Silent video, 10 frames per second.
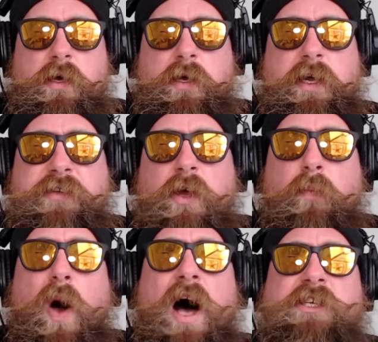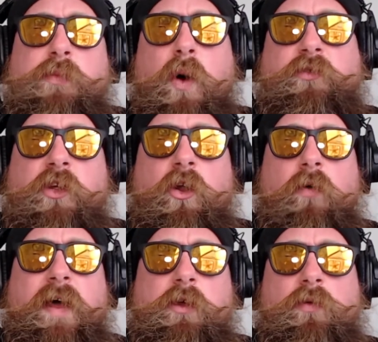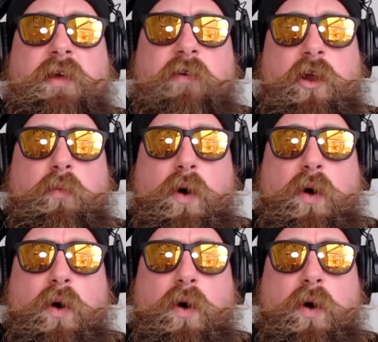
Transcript: Is it possible to know that you live on a